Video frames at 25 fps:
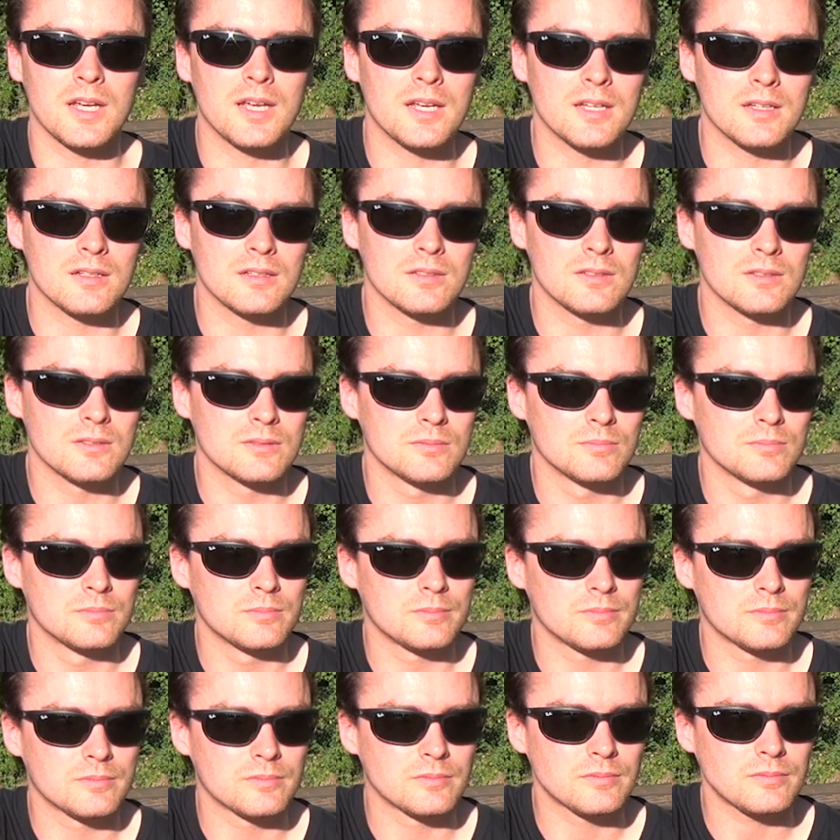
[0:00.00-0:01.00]
And
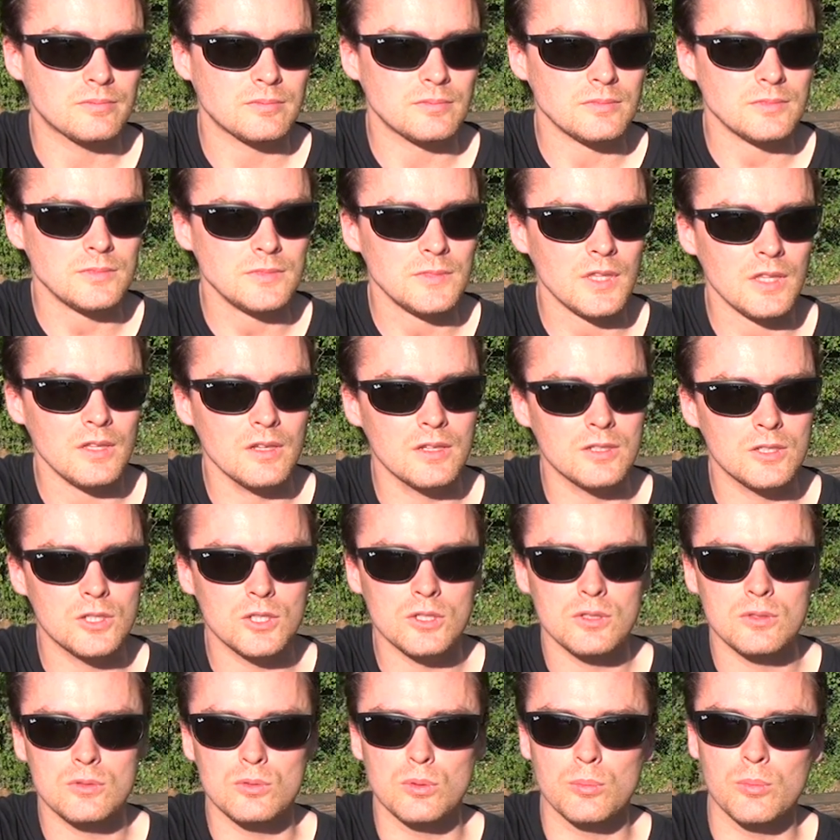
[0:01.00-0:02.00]
it
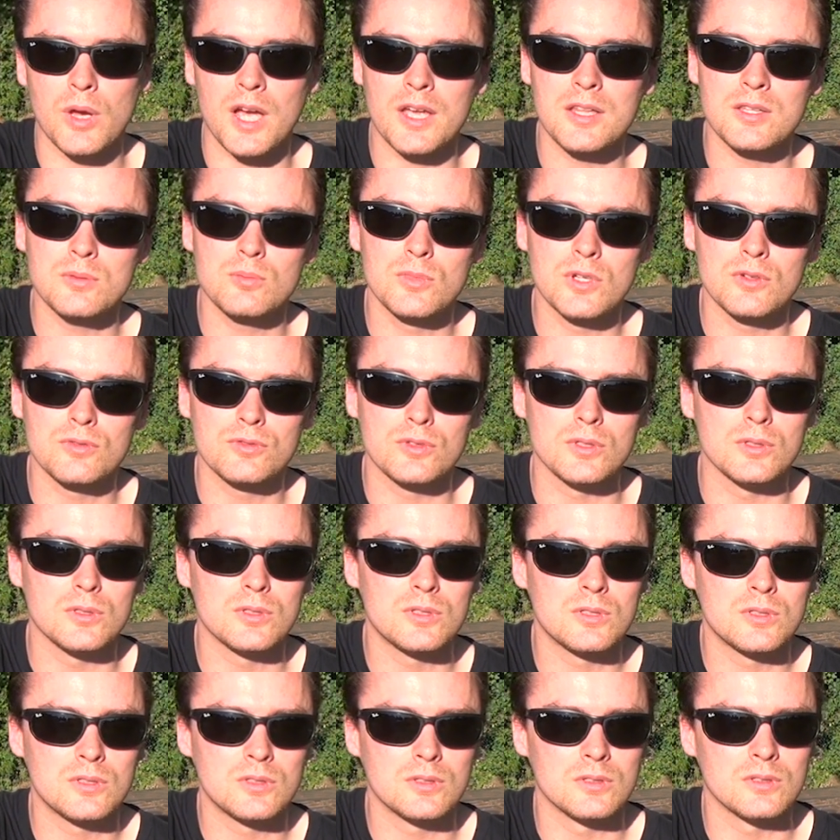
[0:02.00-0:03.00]
just reminds me of
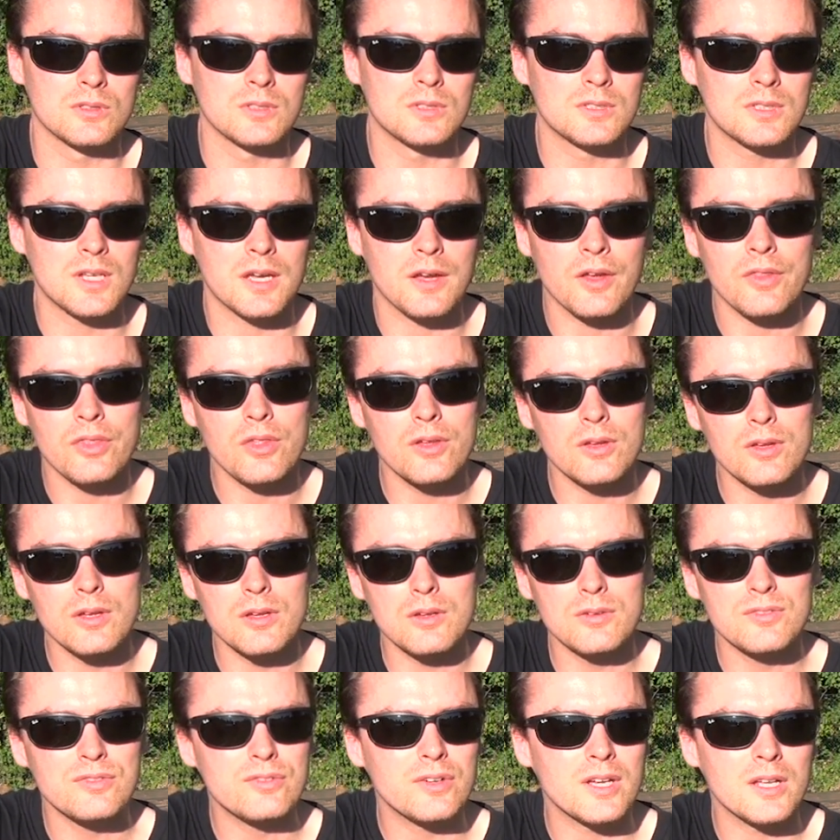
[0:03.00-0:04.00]
this
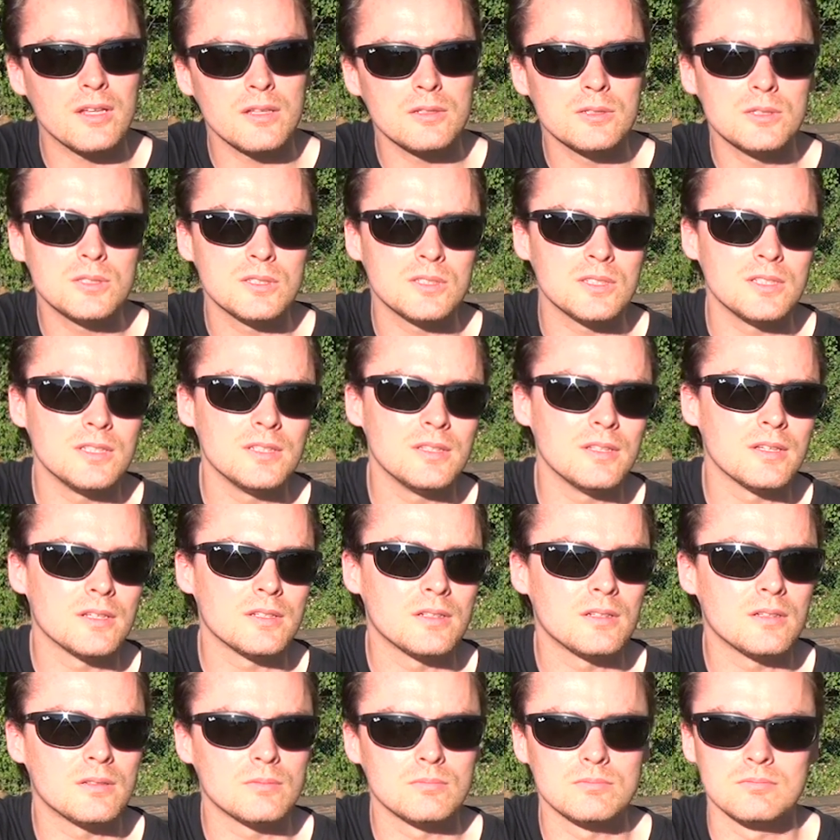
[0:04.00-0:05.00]
other fallacy
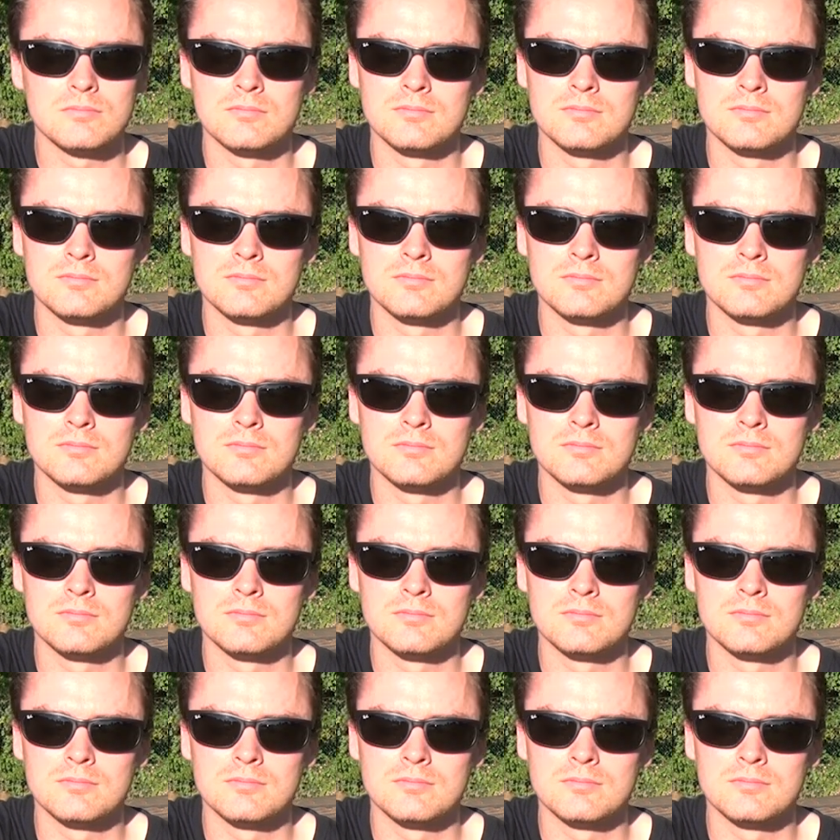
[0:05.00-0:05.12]
that